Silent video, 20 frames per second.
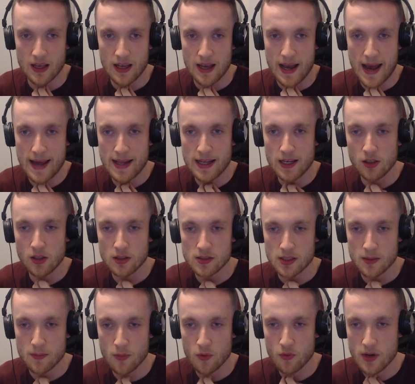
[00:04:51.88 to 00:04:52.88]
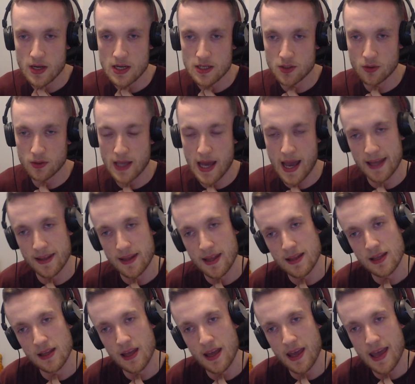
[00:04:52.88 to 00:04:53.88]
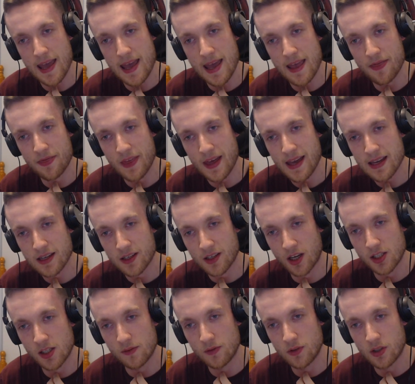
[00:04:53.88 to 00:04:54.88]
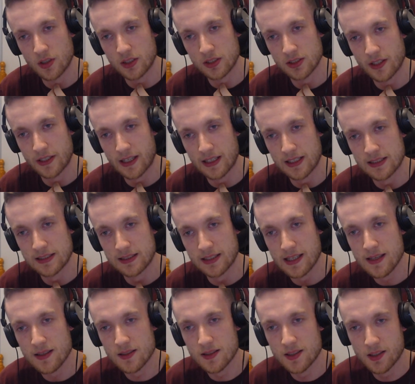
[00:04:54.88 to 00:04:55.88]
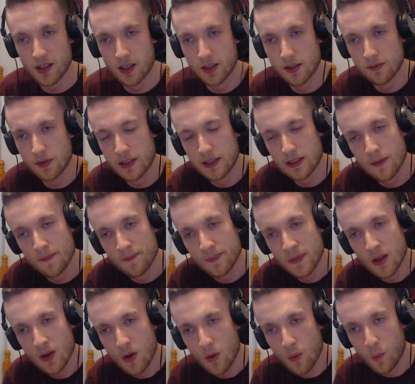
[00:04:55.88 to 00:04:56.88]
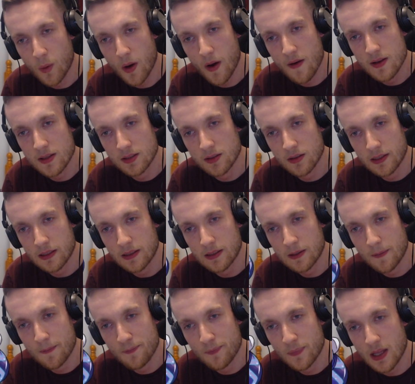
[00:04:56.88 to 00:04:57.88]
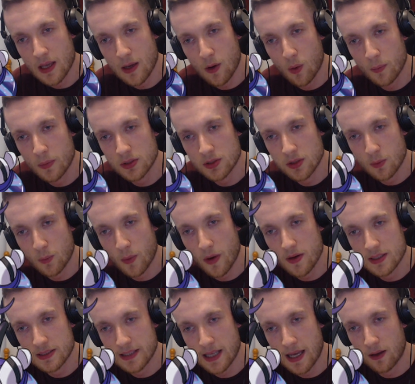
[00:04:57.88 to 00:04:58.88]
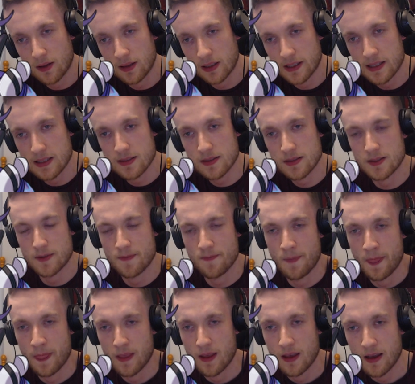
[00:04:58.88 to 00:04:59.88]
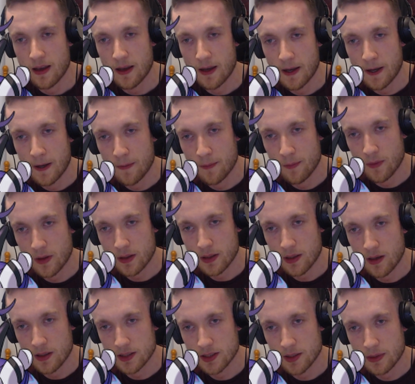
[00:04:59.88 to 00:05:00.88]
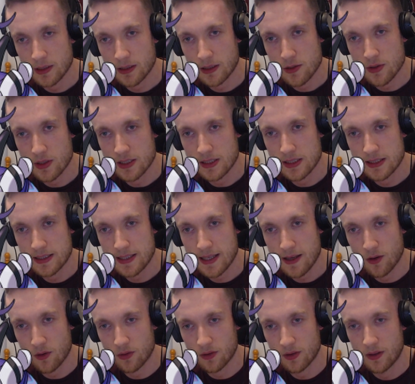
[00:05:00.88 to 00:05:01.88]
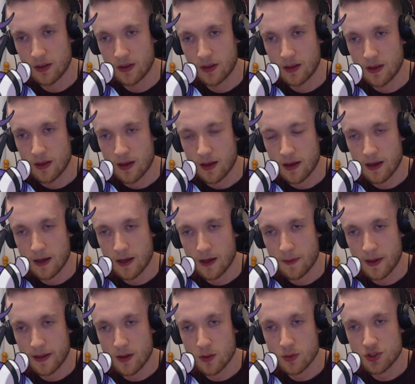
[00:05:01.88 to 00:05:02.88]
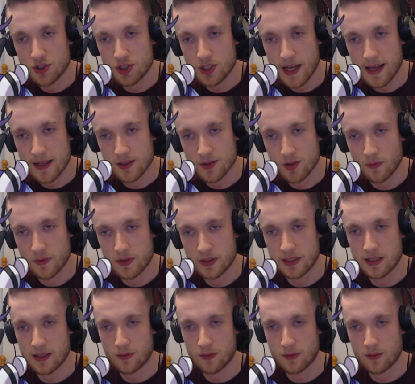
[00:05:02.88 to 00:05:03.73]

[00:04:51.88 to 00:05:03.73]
And then I looked at Miraidon, and then that kind of looks like a seat, kind of like where it's like almost like where its tail is, like something that you can sit on. And there's jets, obviously,